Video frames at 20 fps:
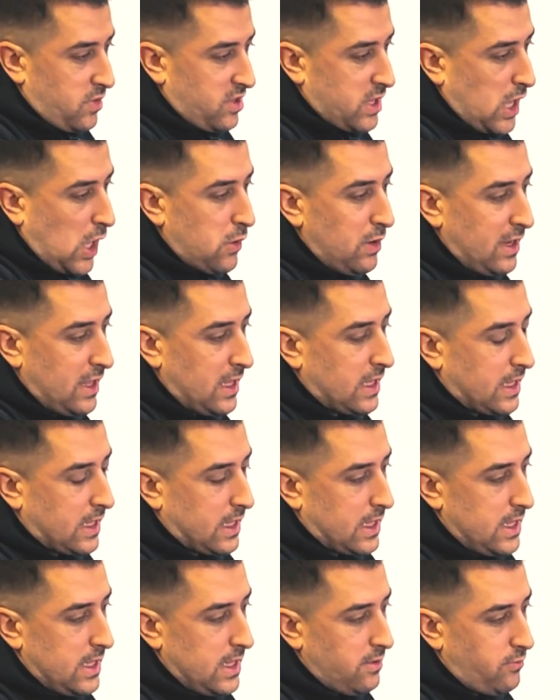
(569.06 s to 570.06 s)
totally
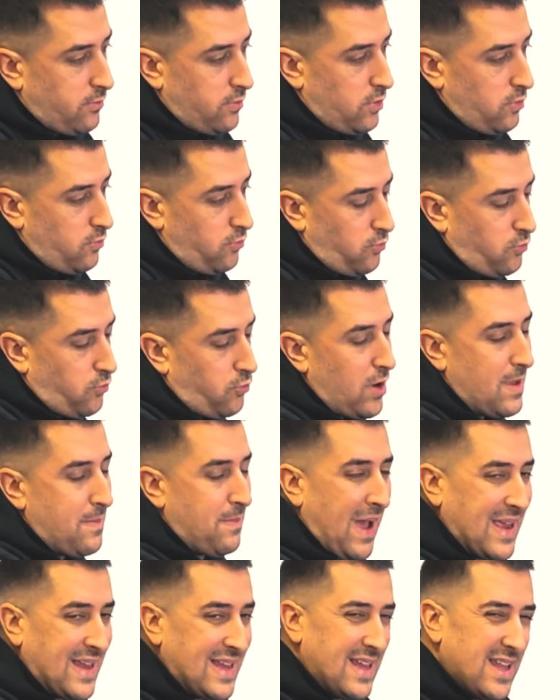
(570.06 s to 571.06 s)

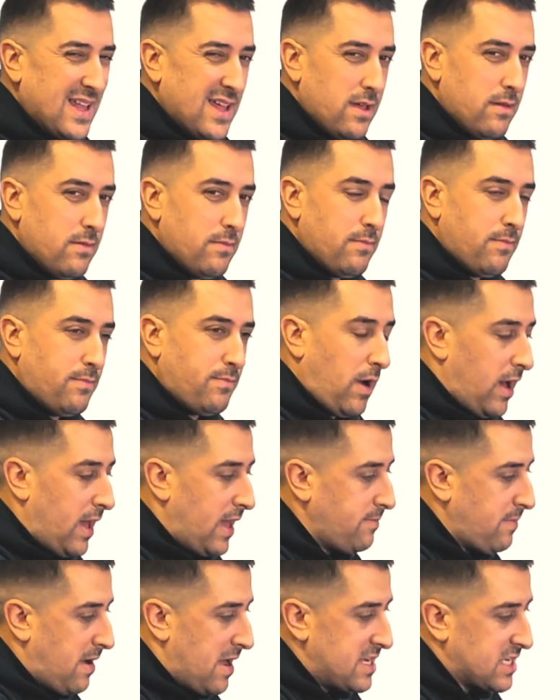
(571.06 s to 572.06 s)
repainted it, but
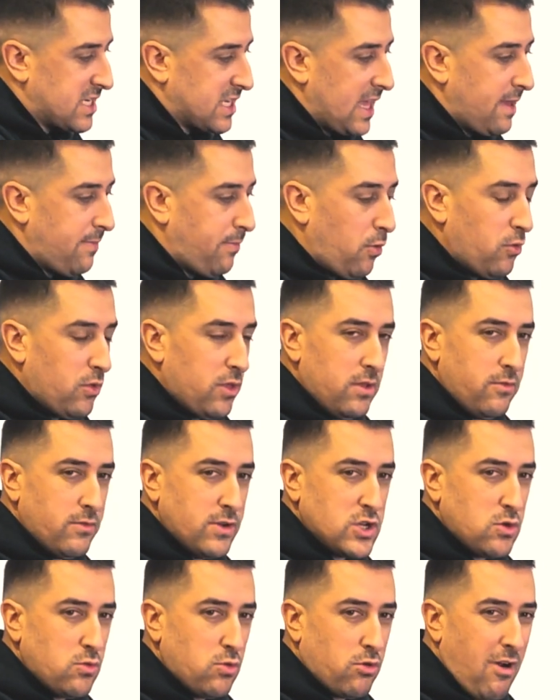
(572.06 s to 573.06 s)
he managed to keep all the
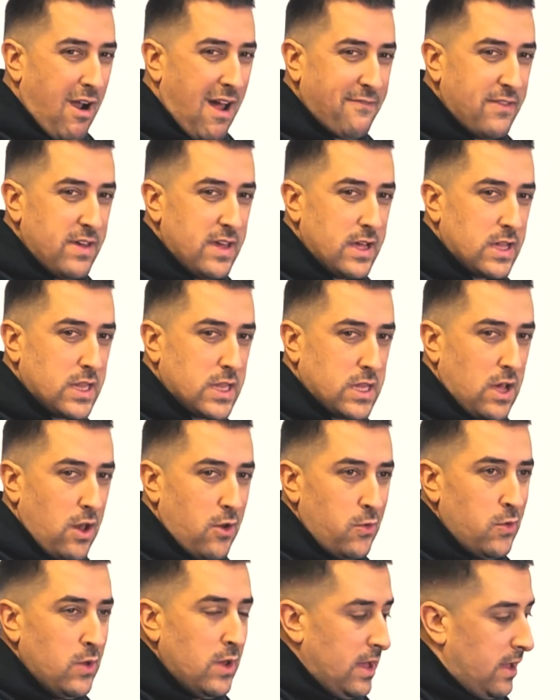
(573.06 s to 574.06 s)
original graphics.
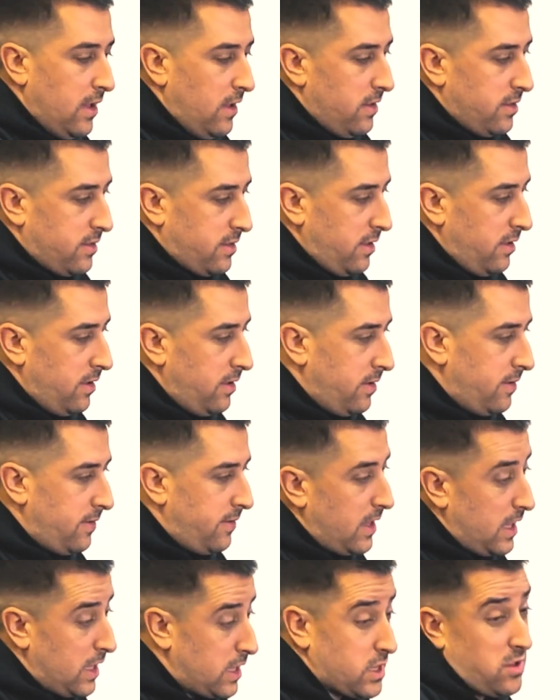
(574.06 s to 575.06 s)
So
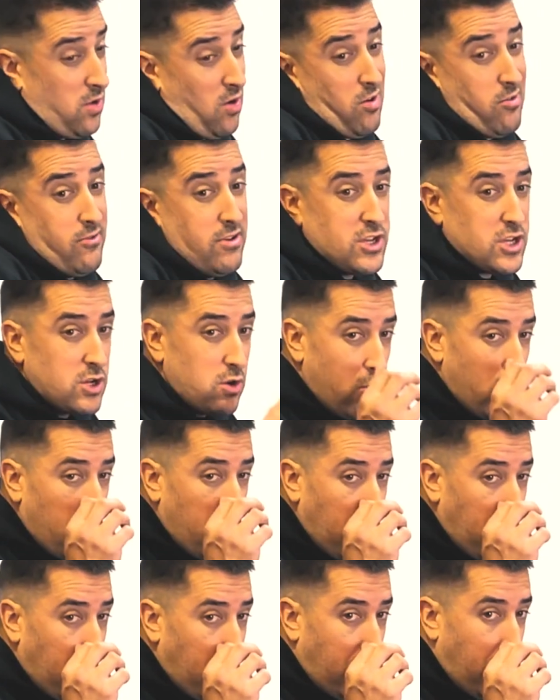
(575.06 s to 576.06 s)
it's not original,
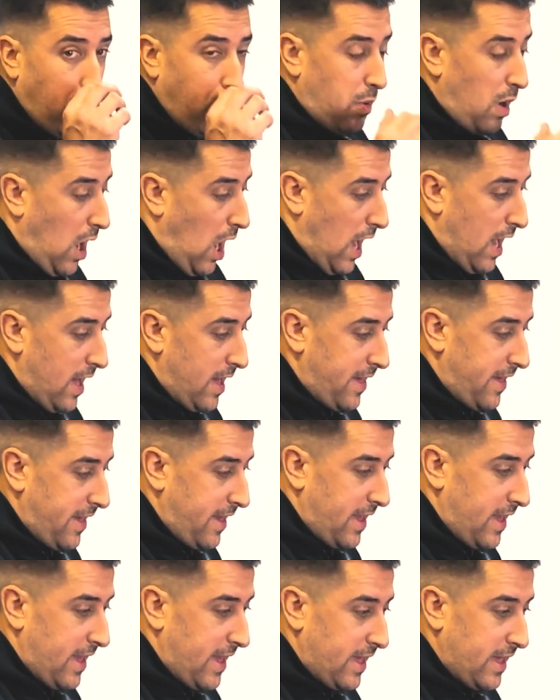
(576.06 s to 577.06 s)
but
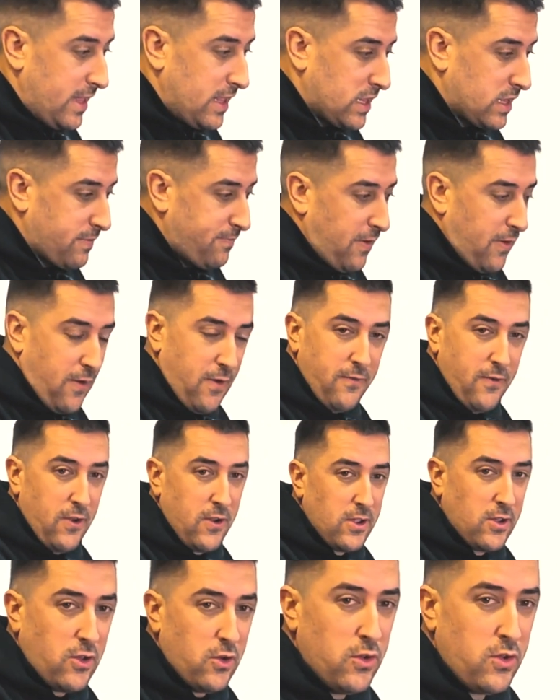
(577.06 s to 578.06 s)
it's
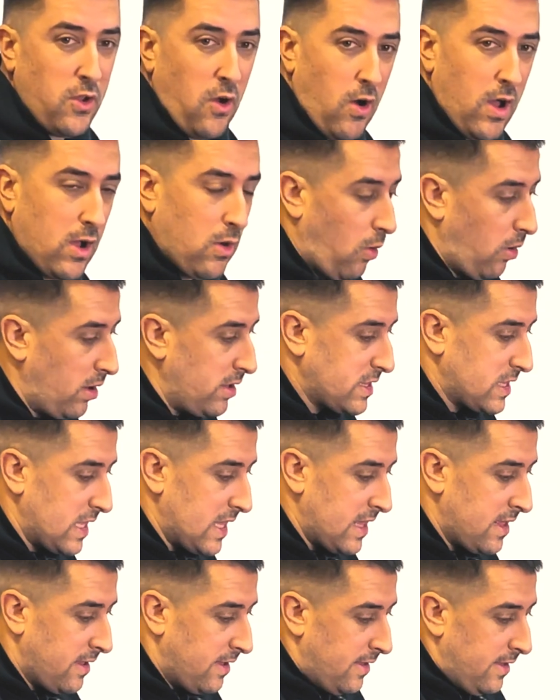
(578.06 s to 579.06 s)
very good, high
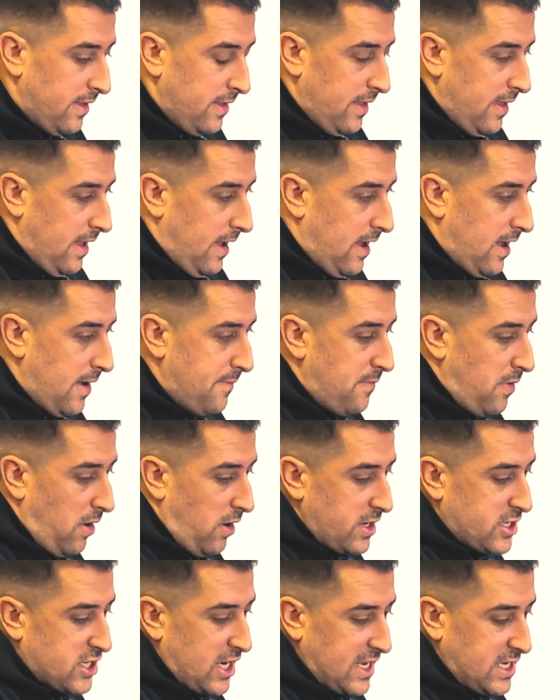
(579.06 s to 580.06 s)
quality.
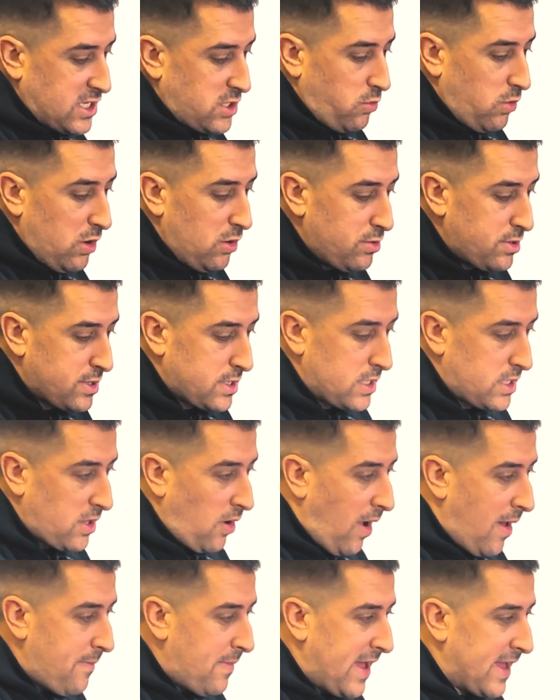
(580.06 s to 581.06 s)
I changed the wheels to
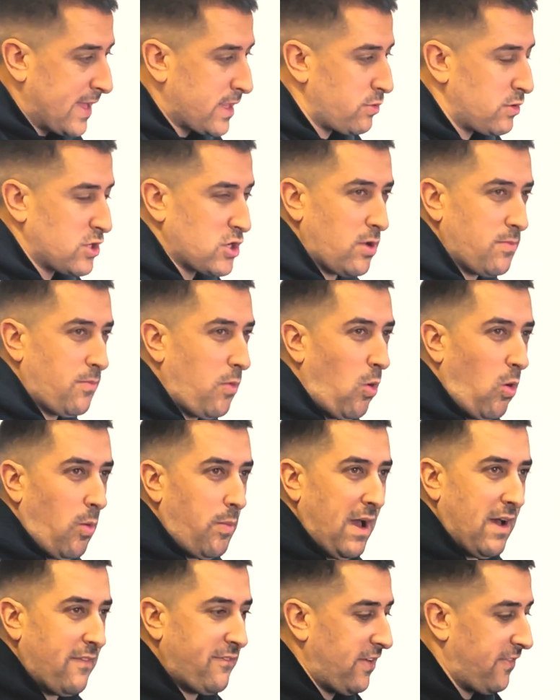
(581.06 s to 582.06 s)
Dimags, which I bought
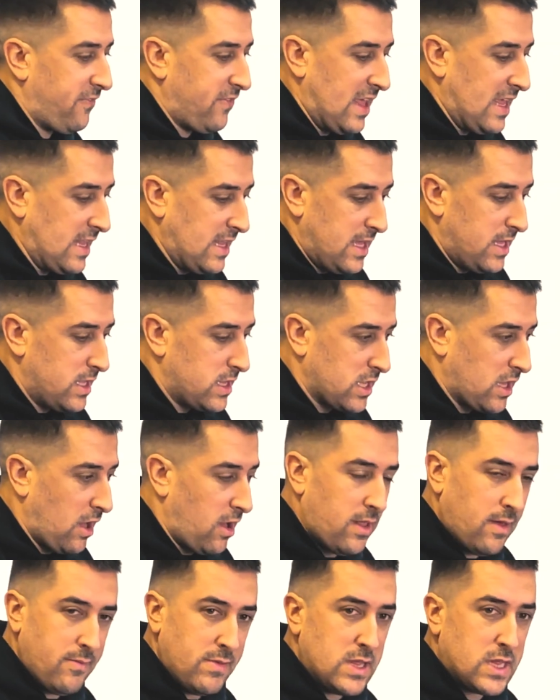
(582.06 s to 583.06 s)
about 15 years ago,
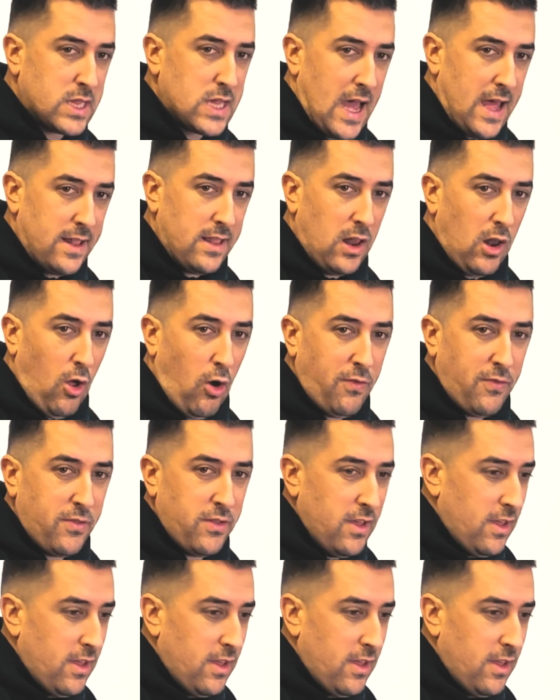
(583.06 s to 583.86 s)
and they've been sat in the loft.